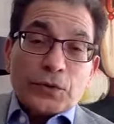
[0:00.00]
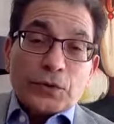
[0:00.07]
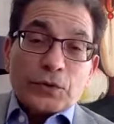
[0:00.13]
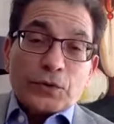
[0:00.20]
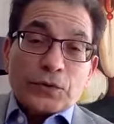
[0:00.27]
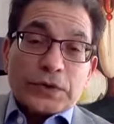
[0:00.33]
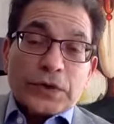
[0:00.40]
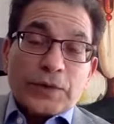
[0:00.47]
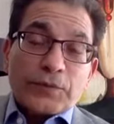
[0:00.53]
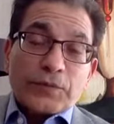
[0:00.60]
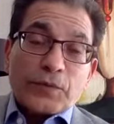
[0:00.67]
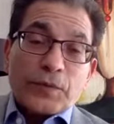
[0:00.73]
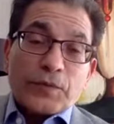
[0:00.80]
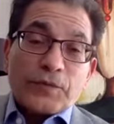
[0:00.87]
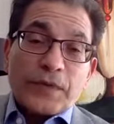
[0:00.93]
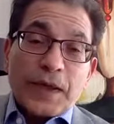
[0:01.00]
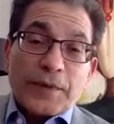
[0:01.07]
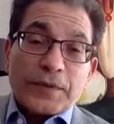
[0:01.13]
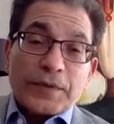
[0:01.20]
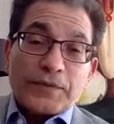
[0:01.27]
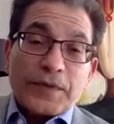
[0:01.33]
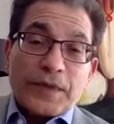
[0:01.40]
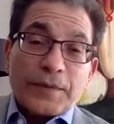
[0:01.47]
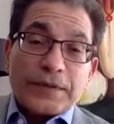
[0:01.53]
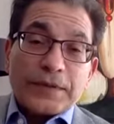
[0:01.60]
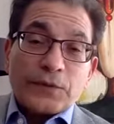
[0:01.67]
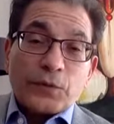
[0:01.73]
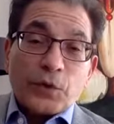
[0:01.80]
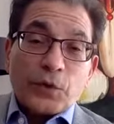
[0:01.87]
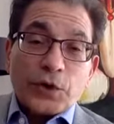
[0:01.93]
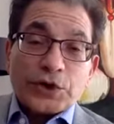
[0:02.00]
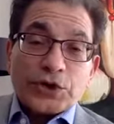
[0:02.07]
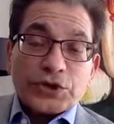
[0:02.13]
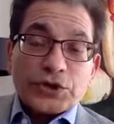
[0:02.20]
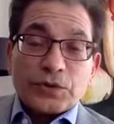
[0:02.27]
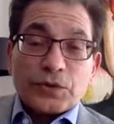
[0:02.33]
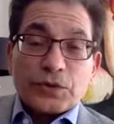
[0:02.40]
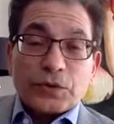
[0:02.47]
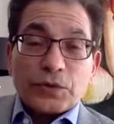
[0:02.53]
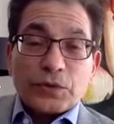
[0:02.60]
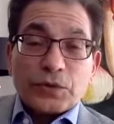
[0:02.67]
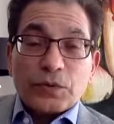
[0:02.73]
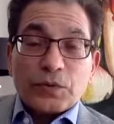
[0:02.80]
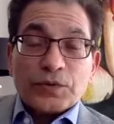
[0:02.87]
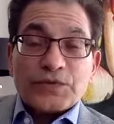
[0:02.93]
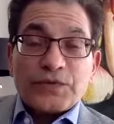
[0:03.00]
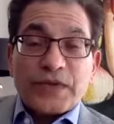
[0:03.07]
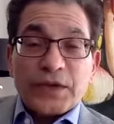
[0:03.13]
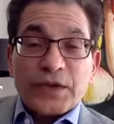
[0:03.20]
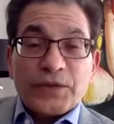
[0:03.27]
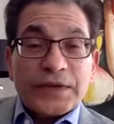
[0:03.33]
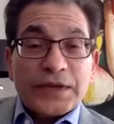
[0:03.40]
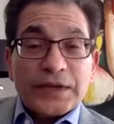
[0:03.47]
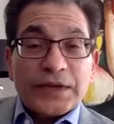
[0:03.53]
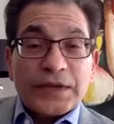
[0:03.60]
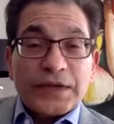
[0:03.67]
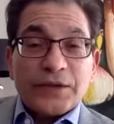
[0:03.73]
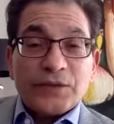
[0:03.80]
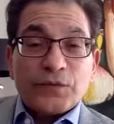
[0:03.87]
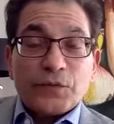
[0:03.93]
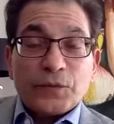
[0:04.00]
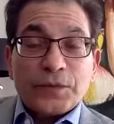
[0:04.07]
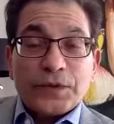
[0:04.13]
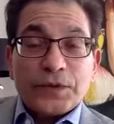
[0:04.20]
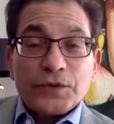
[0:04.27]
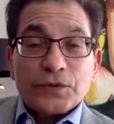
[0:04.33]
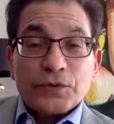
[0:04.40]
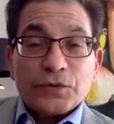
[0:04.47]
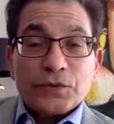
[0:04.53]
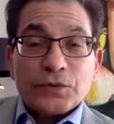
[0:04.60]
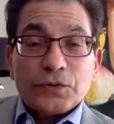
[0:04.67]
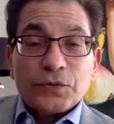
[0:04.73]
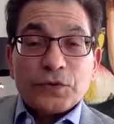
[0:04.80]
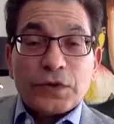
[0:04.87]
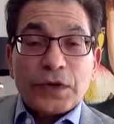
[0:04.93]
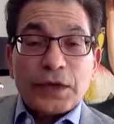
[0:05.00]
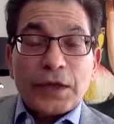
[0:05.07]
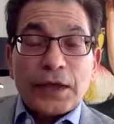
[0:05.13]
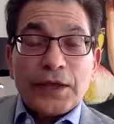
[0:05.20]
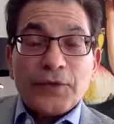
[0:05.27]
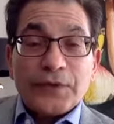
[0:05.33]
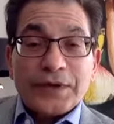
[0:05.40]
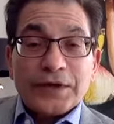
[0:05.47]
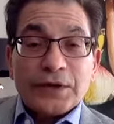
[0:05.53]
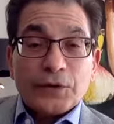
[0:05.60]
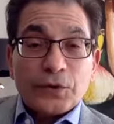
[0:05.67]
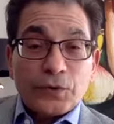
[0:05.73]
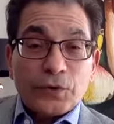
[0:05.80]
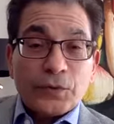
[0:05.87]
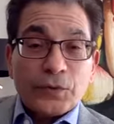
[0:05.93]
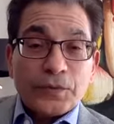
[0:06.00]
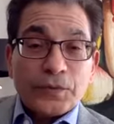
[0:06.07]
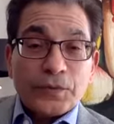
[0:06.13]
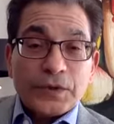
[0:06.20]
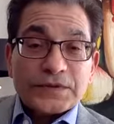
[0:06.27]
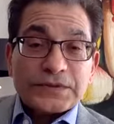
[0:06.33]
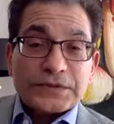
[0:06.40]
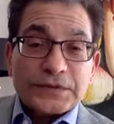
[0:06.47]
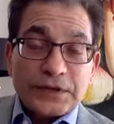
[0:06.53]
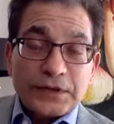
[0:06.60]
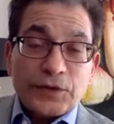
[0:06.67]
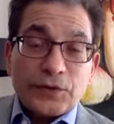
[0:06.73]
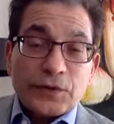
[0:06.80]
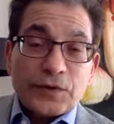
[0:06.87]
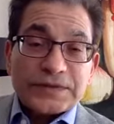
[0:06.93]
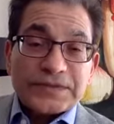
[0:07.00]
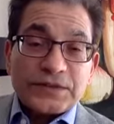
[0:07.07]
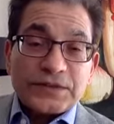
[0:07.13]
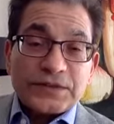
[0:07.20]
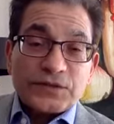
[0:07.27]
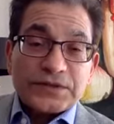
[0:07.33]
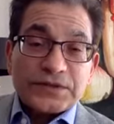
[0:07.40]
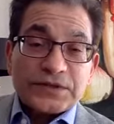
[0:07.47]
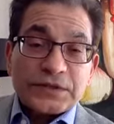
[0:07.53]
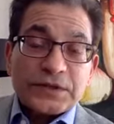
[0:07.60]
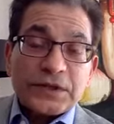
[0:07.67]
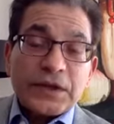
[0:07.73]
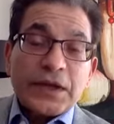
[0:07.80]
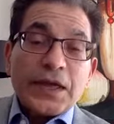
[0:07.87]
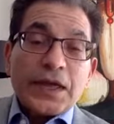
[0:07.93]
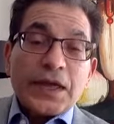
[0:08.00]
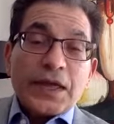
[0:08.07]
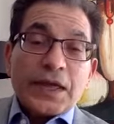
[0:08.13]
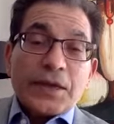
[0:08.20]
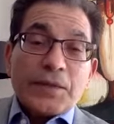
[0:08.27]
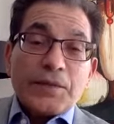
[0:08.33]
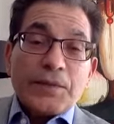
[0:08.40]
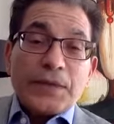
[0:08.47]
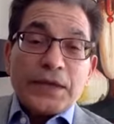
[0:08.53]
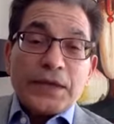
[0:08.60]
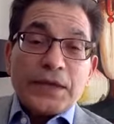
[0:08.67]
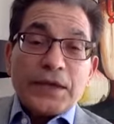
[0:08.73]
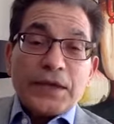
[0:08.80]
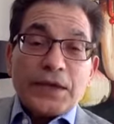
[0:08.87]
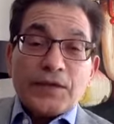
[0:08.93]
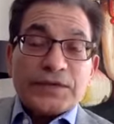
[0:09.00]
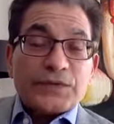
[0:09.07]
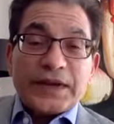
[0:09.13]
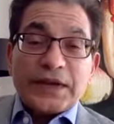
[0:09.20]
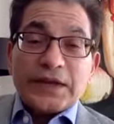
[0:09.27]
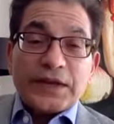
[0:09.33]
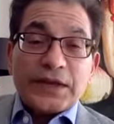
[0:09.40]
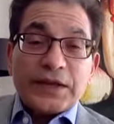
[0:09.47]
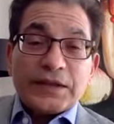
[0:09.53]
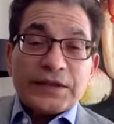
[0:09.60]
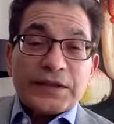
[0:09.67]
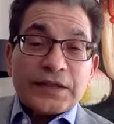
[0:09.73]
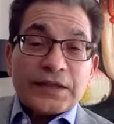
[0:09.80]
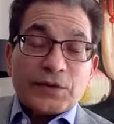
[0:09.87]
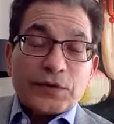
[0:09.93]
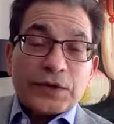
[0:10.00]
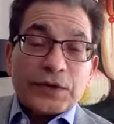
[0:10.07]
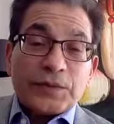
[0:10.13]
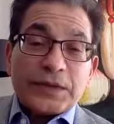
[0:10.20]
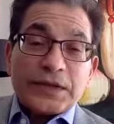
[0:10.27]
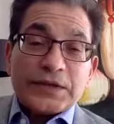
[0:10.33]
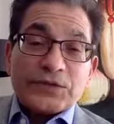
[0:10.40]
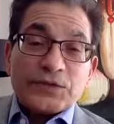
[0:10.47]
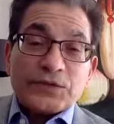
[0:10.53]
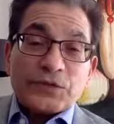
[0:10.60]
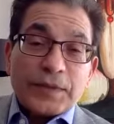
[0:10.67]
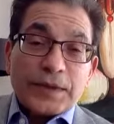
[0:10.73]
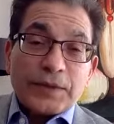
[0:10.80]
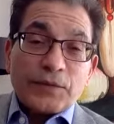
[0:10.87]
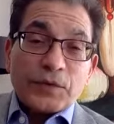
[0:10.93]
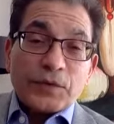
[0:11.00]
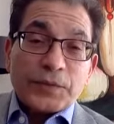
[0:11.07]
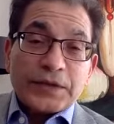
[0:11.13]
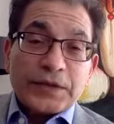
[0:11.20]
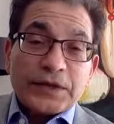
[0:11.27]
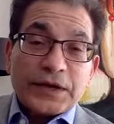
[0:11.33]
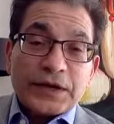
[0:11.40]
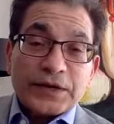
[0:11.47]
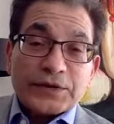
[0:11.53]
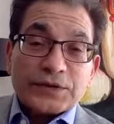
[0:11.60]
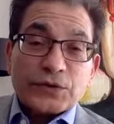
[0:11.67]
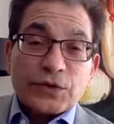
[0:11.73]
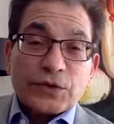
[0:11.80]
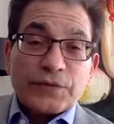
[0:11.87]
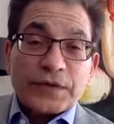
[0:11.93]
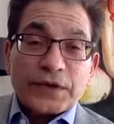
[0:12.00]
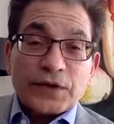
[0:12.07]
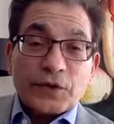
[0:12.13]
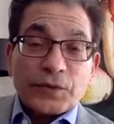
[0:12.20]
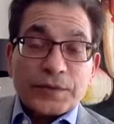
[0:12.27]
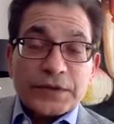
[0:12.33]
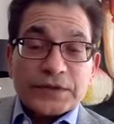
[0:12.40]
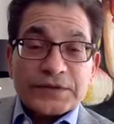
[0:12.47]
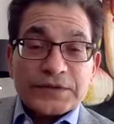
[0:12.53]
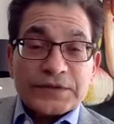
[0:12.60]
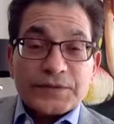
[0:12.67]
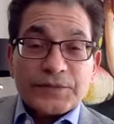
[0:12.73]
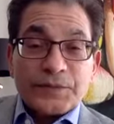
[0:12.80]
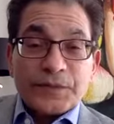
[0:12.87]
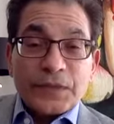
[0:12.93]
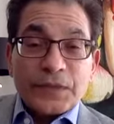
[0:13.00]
who would come from a farming family in Warwickshire, was very, very keen for me to read law, because he knew I was interested. B, he was very keen that the only place for me would be the London School of Economics.